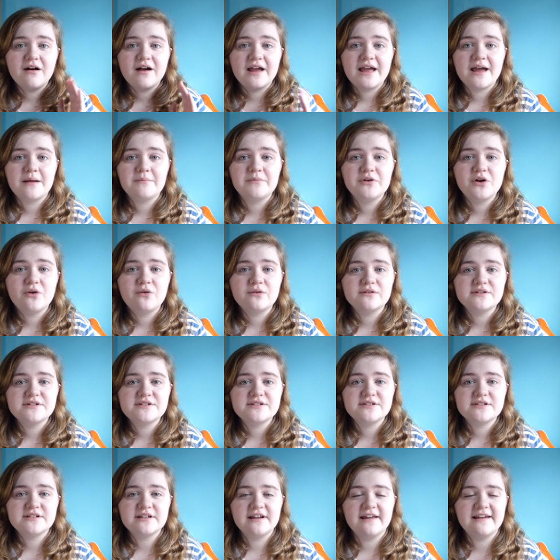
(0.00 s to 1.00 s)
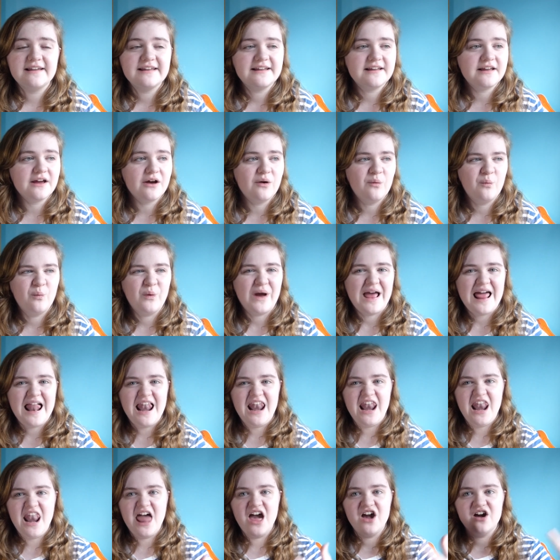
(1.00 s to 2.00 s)
I am not like a
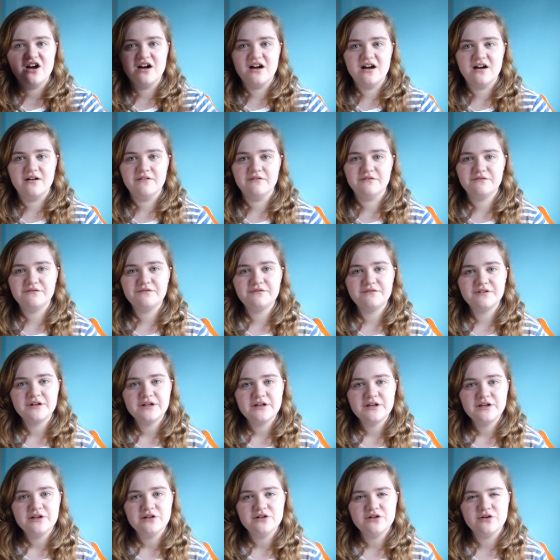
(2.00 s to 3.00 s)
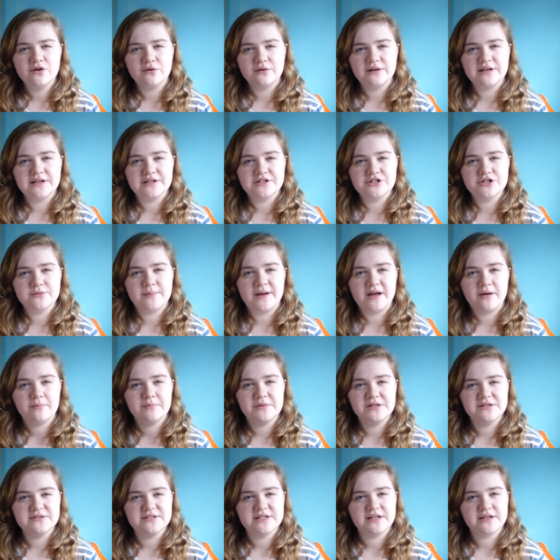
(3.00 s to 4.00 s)
well of knowledge
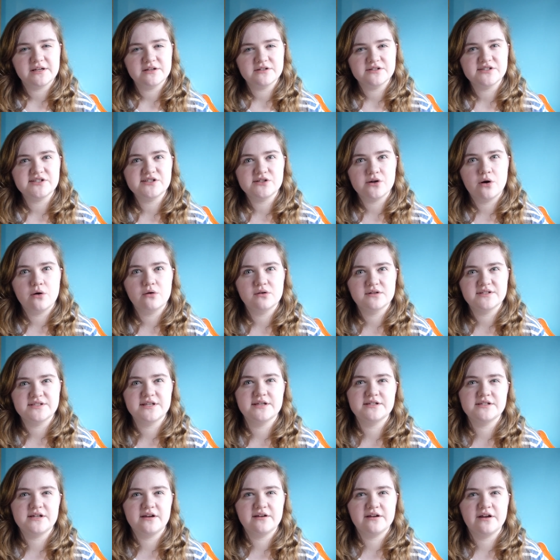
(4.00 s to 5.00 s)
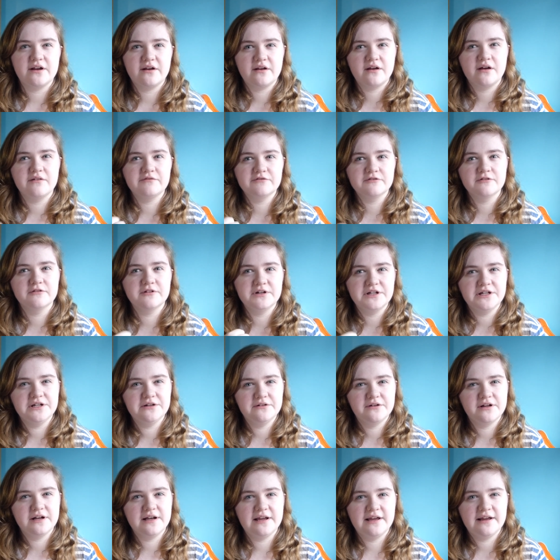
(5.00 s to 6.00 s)
about music and songs that I can cover on a
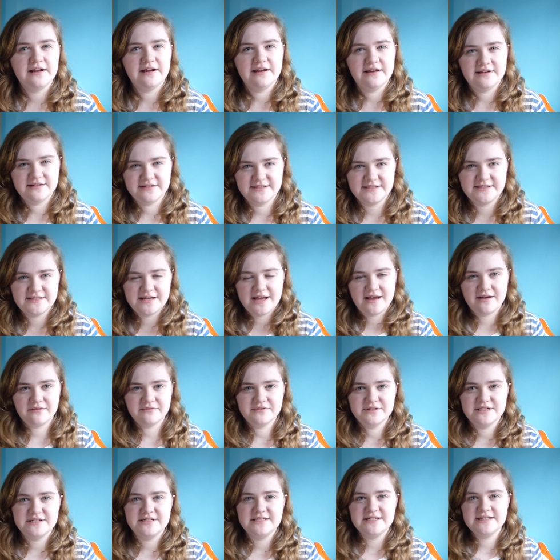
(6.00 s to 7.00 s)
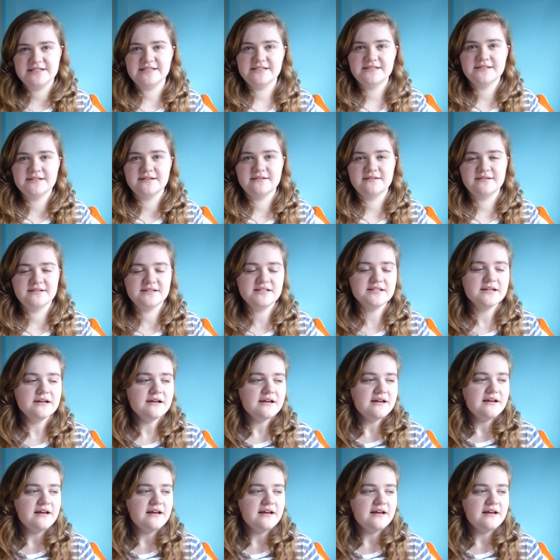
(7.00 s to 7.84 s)
ukulele and sound decent.